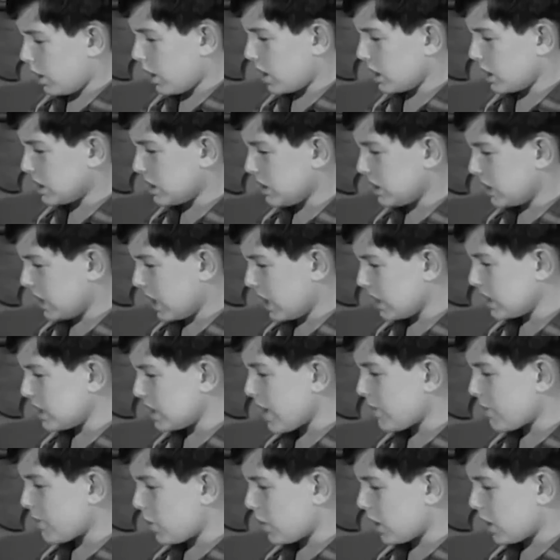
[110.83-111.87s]
Yeah, it's
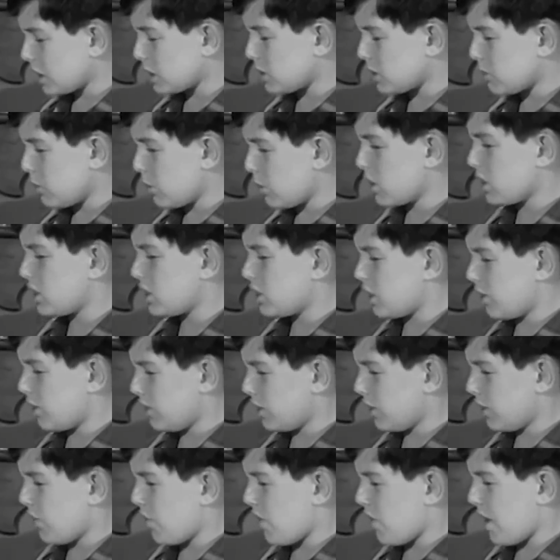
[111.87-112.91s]
nice having all that smart
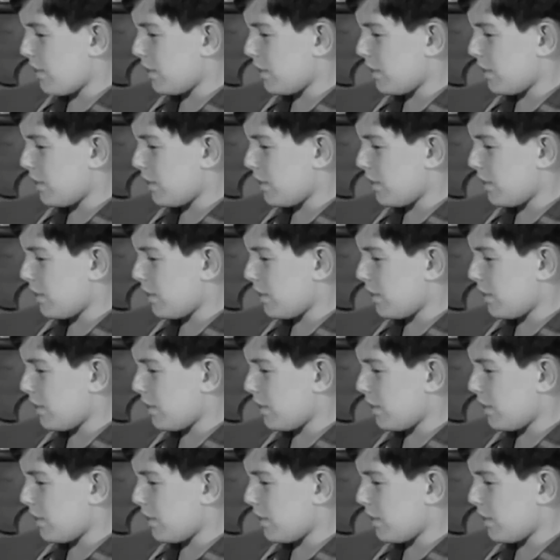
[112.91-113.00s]
stuff in the